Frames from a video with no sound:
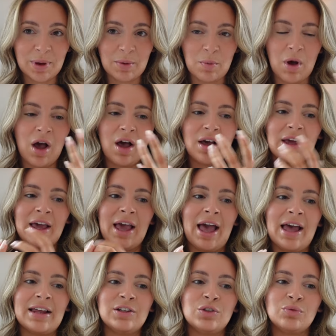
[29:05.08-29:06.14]
my work
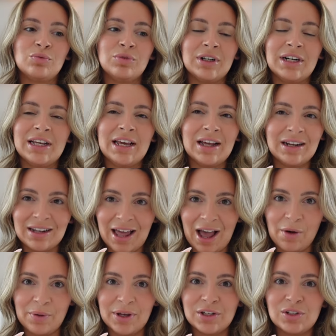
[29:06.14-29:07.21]
and really
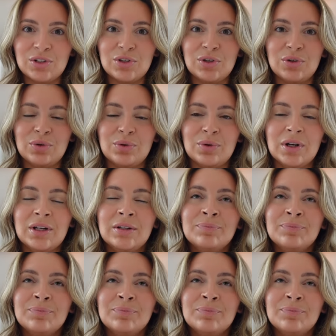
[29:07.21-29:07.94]
allow it to